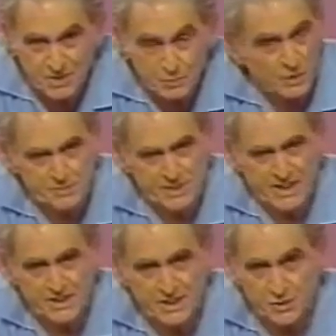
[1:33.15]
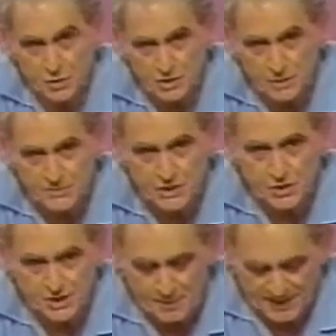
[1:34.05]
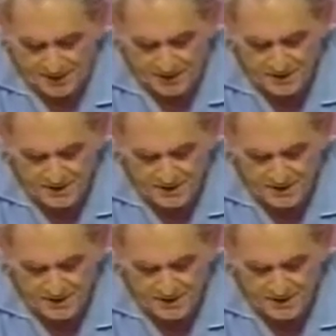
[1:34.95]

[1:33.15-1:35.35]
which may indeed only obscure the matter.